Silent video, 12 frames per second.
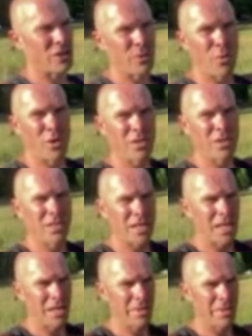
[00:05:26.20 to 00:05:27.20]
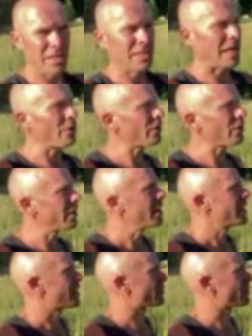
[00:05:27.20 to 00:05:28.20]
towards the south
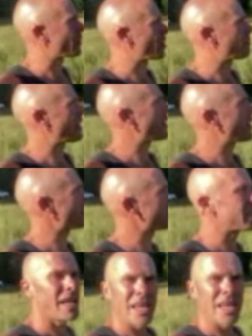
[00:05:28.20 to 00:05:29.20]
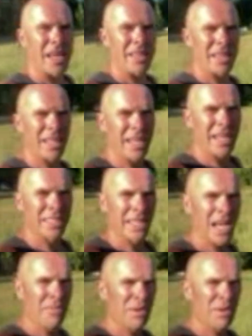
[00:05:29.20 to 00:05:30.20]
is what our plan was. And then, like I say,
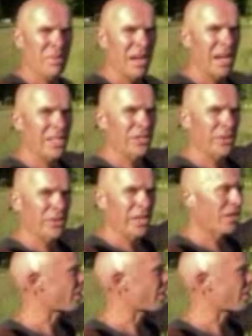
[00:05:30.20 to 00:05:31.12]
up and behind you here,